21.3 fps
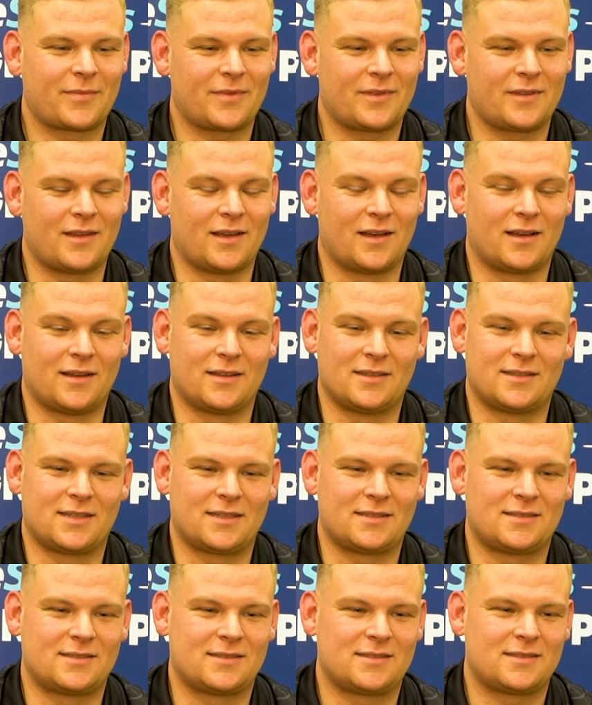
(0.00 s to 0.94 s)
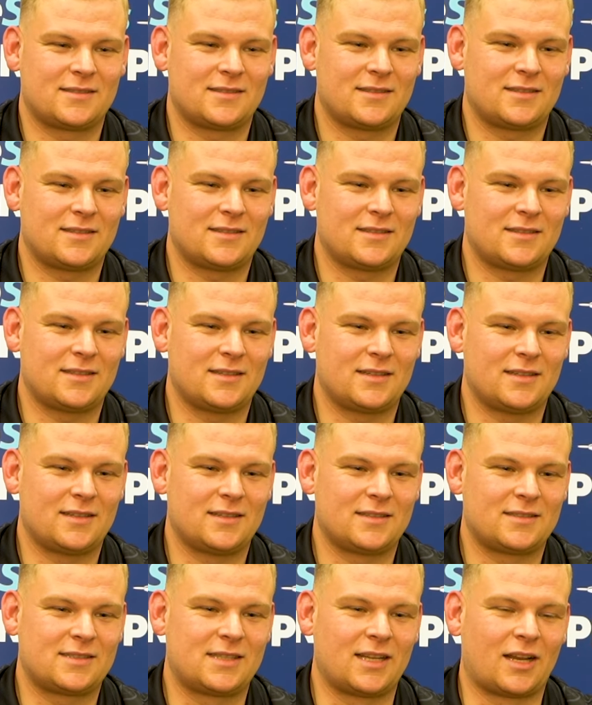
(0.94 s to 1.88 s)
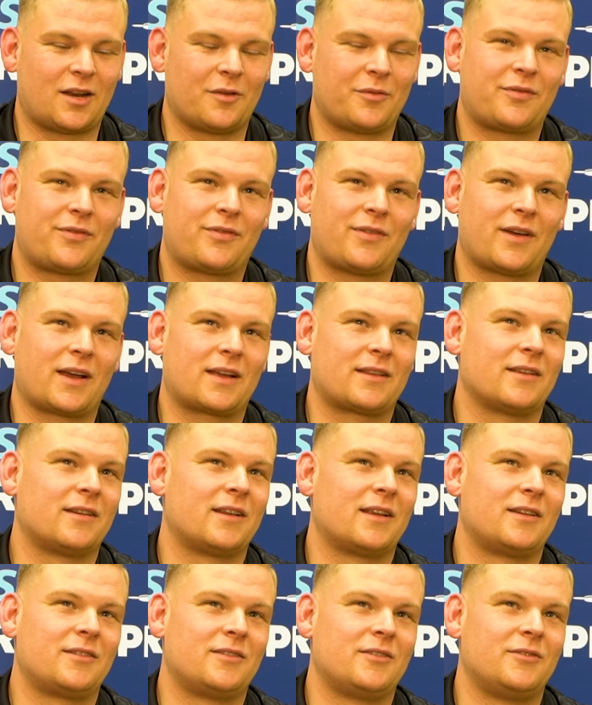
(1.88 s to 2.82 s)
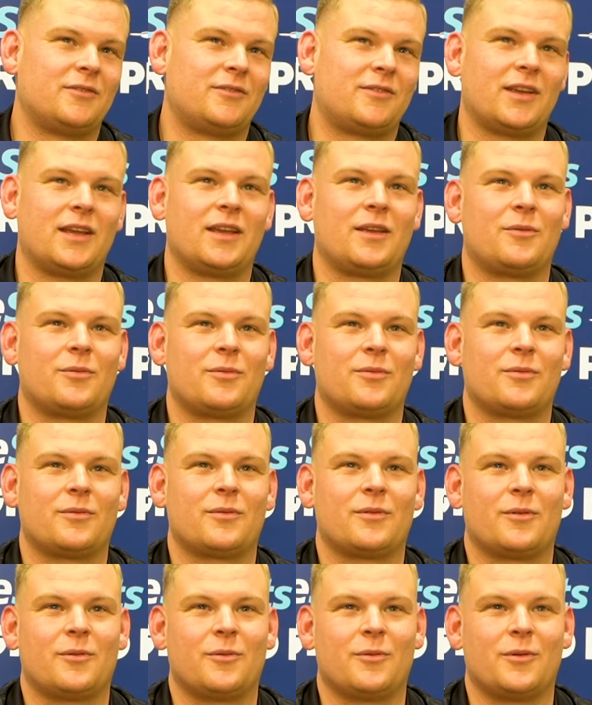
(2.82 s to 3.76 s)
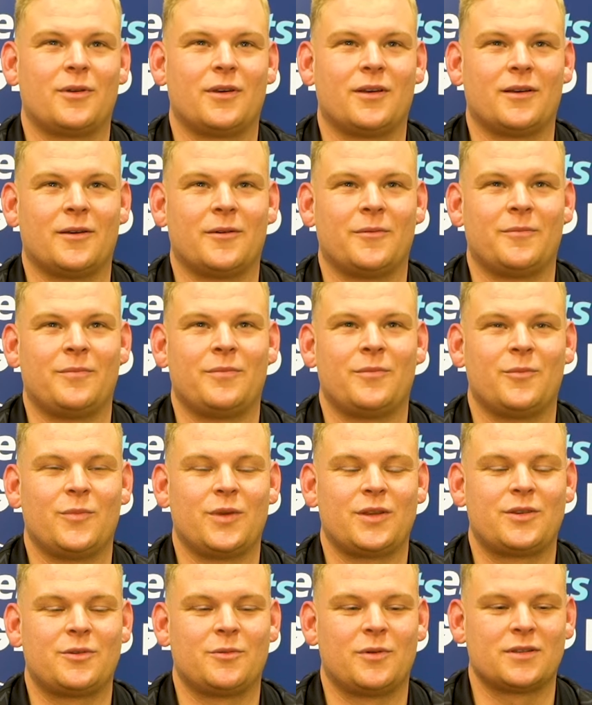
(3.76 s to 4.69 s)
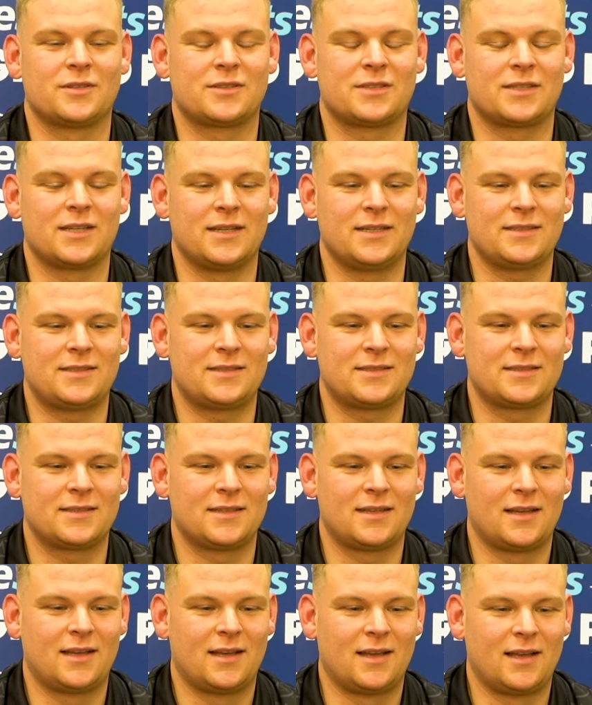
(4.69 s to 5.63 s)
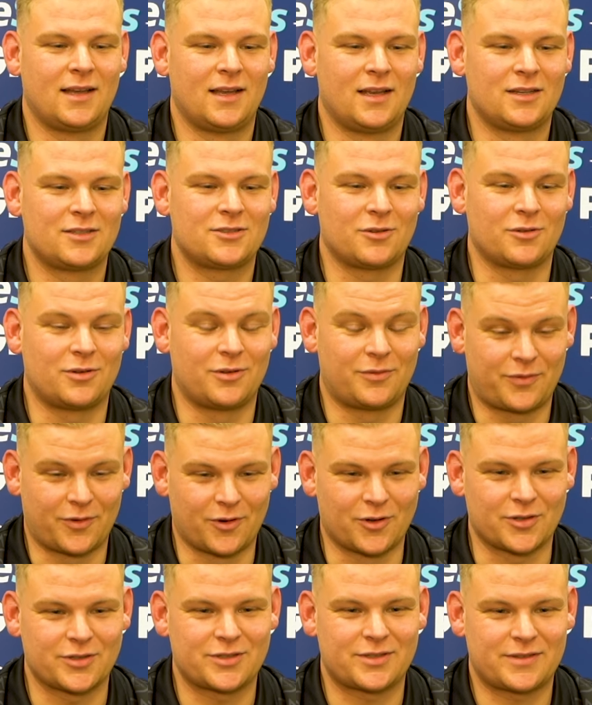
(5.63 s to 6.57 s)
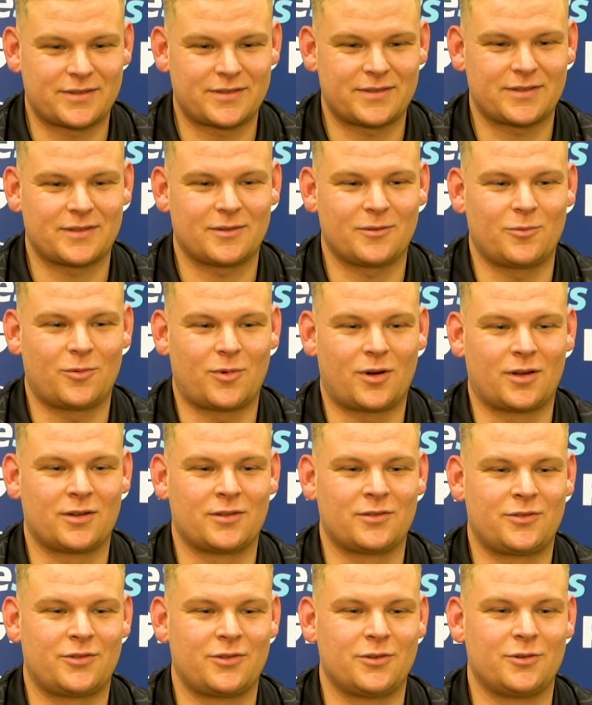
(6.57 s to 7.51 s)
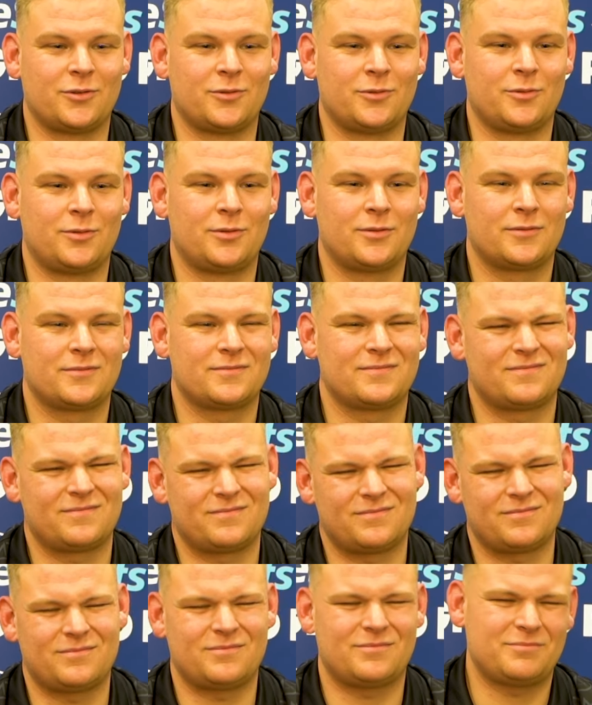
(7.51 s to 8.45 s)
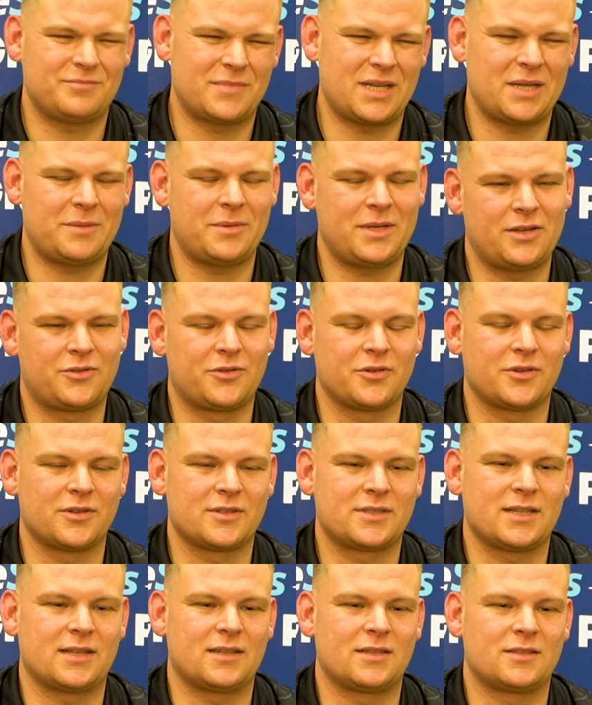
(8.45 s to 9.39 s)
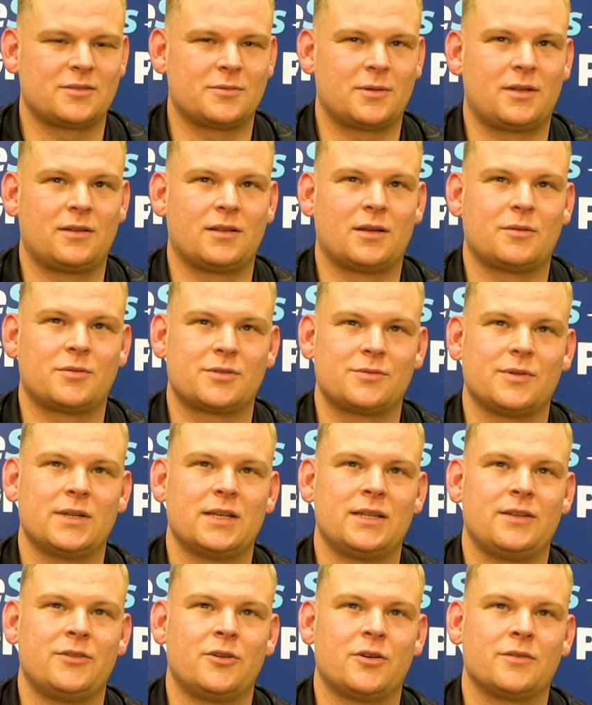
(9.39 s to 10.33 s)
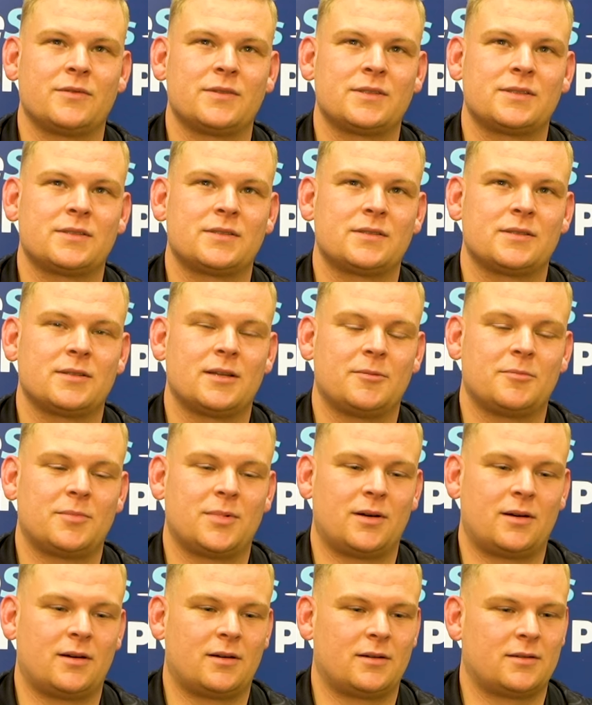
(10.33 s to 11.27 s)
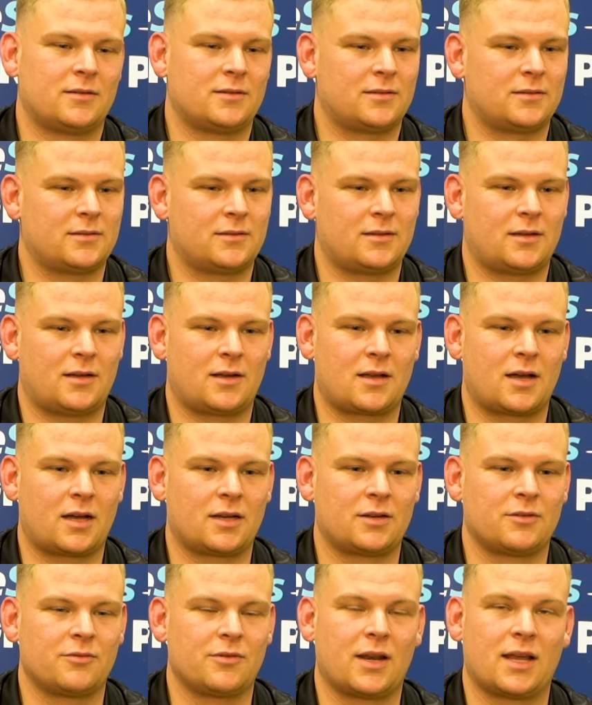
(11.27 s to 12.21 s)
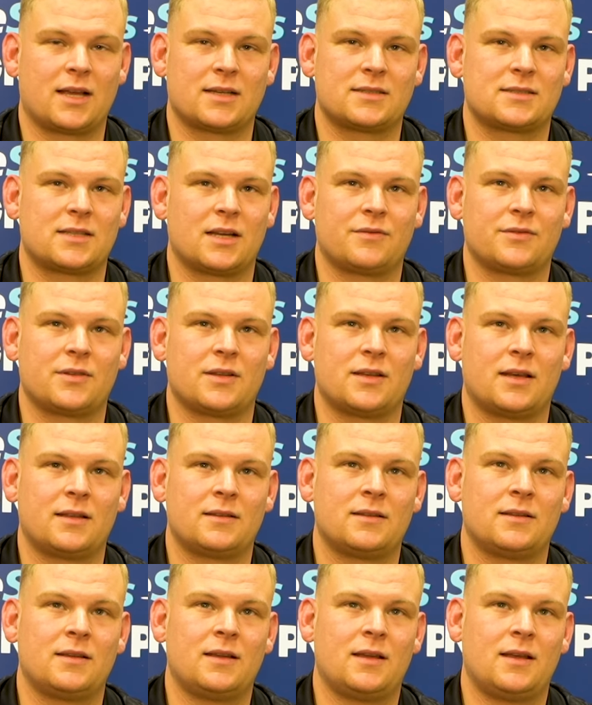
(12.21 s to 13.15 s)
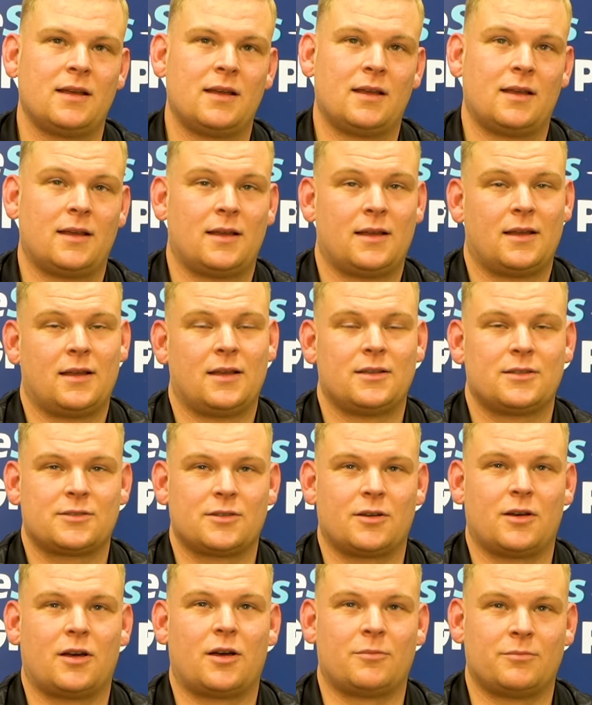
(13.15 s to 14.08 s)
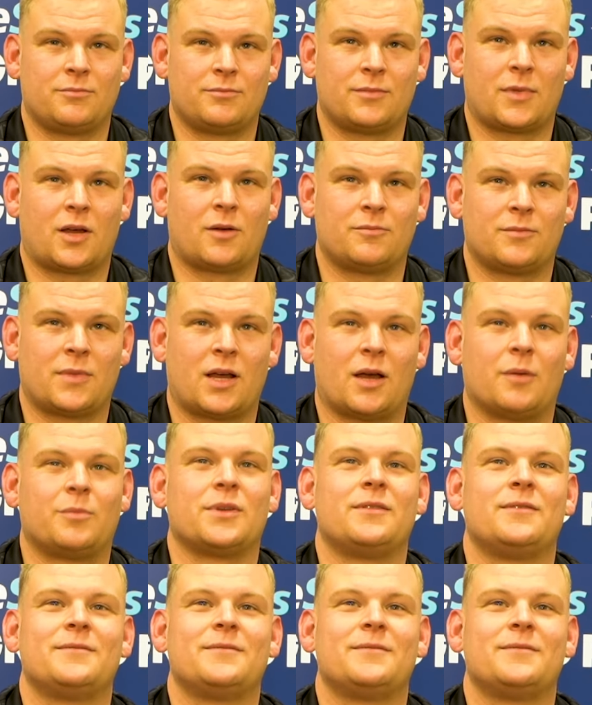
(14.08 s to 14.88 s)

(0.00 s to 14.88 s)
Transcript: it's still a factor that you take with you on stage. So the first one, two, maybe the third set as well, I was really nervous, but I kind of relaxed after that. So I'm happy.